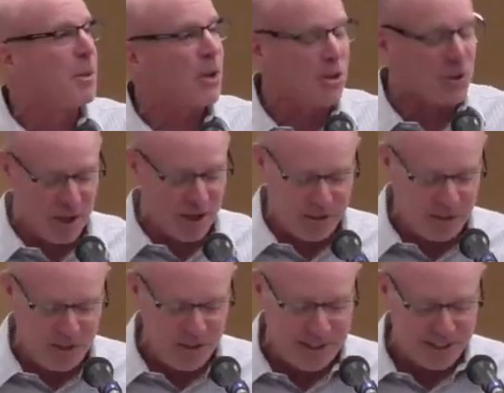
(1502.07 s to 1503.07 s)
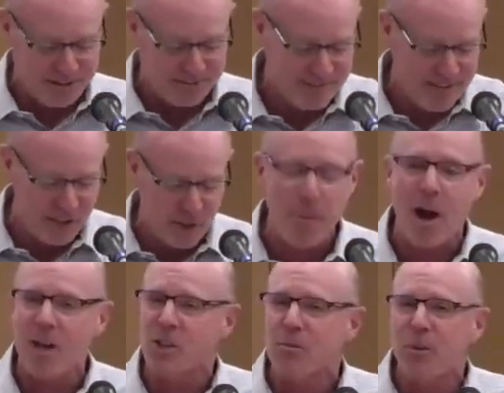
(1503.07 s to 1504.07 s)
appears on the scene as a
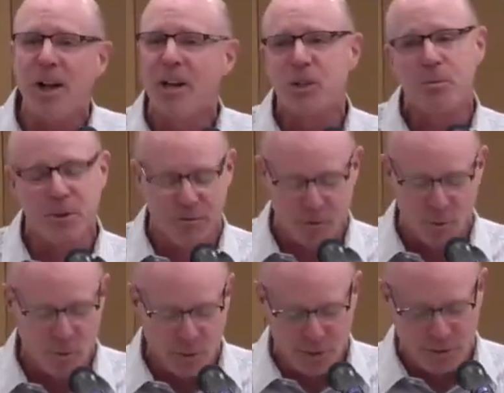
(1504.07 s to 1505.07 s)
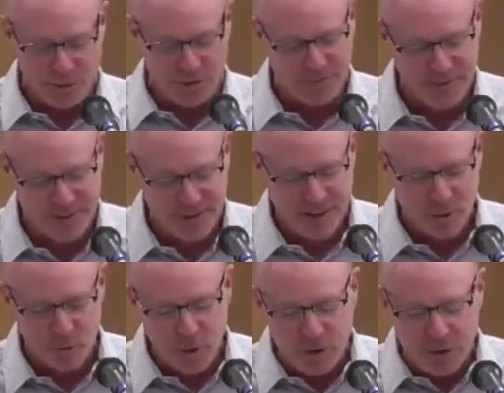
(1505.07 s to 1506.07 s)
possible husband for Ruth.
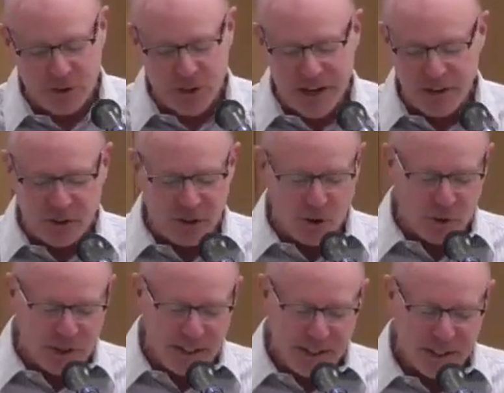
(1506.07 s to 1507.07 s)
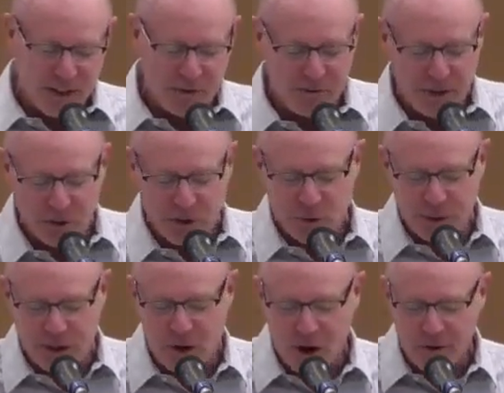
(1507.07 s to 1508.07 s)
Ruth decides to go gleaning in the fields
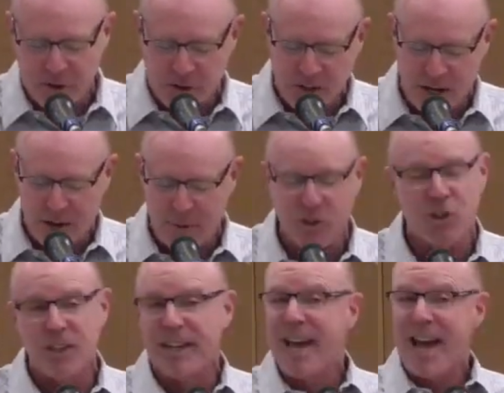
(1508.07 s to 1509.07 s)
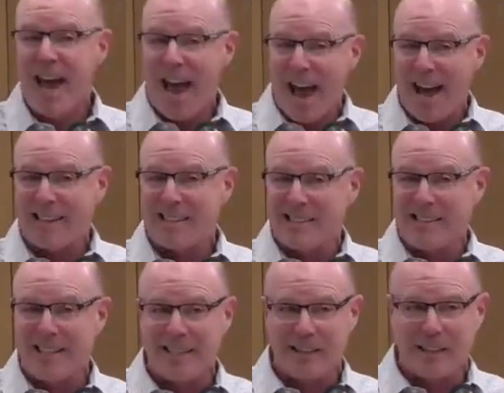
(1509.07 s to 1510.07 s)
during harvest time, and she
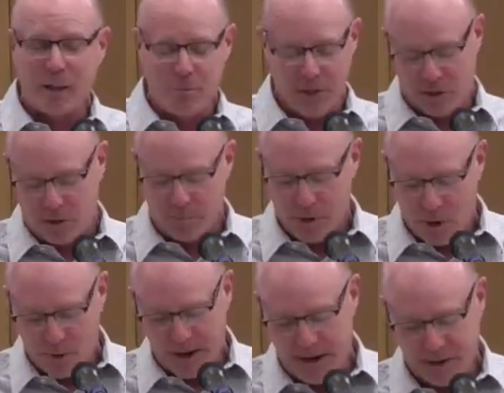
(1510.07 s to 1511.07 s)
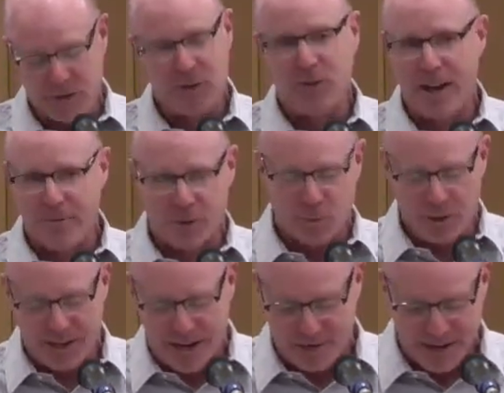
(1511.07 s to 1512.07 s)
accidentally meets Boaz. So you have to
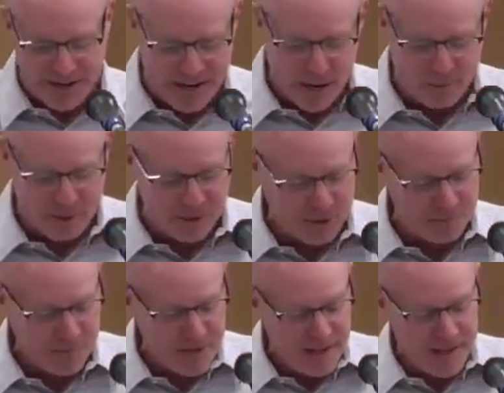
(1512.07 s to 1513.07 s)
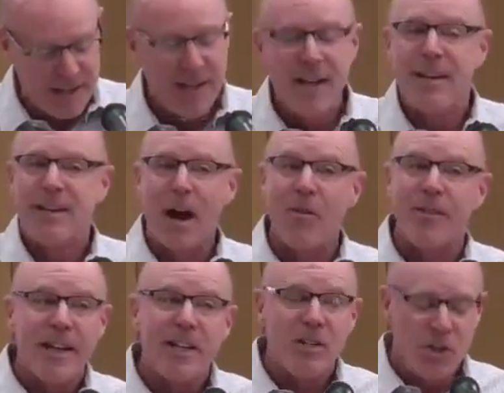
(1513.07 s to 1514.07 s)
read how that happens. Now,
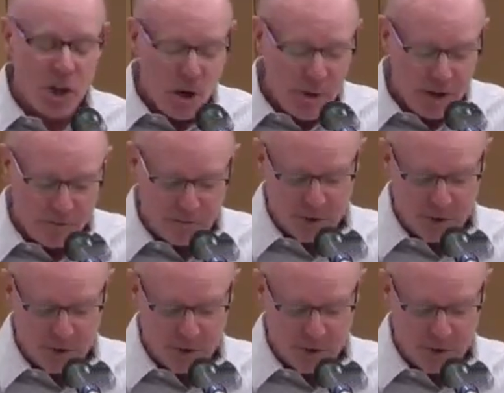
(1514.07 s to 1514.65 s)
they didn't know it at